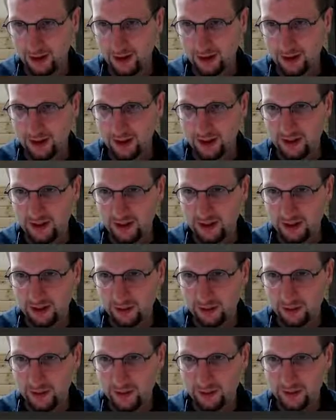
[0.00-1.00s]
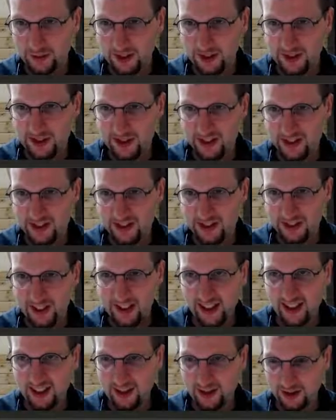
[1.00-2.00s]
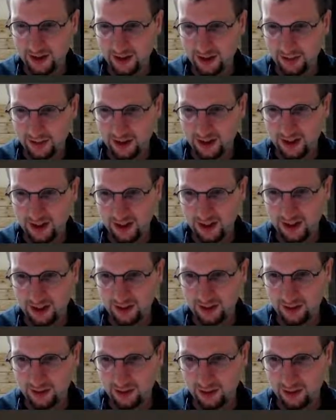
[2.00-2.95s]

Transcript: It's like reflex tags or something, I don't know.